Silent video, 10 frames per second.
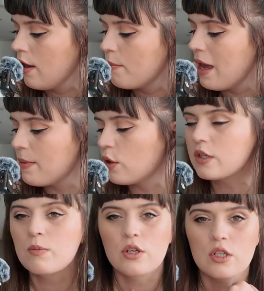maybe not
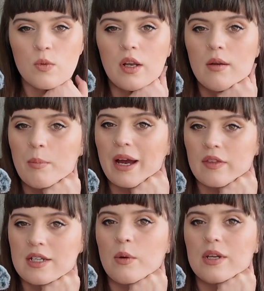as much as when back in the
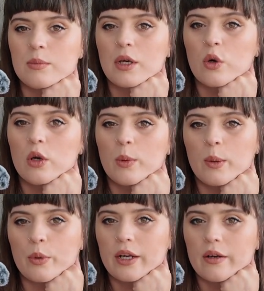day when I did my Koi Boy
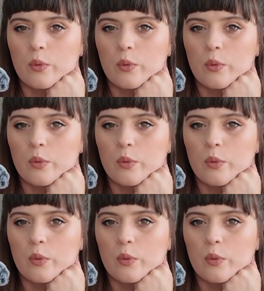print,